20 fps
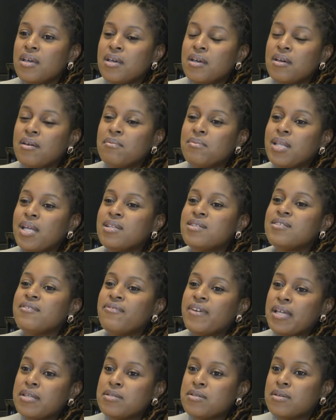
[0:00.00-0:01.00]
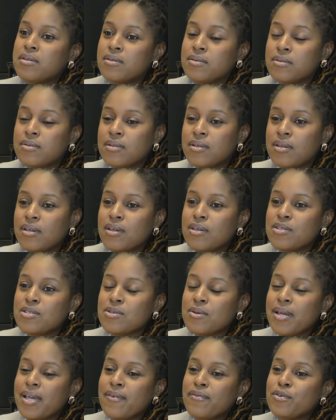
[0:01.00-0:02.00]
That's the Vatican.
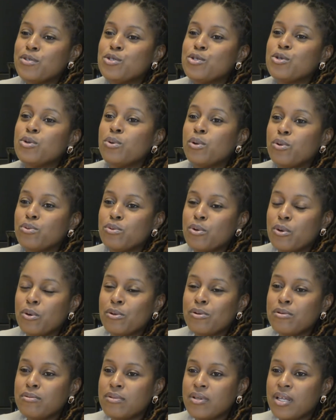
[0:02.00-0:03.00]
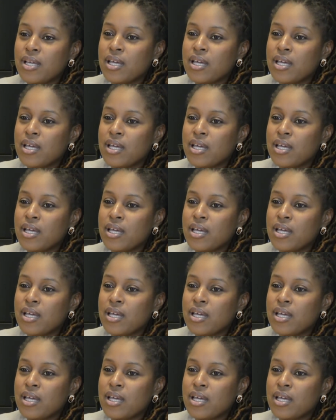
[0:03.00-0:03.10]
So I have a dual role,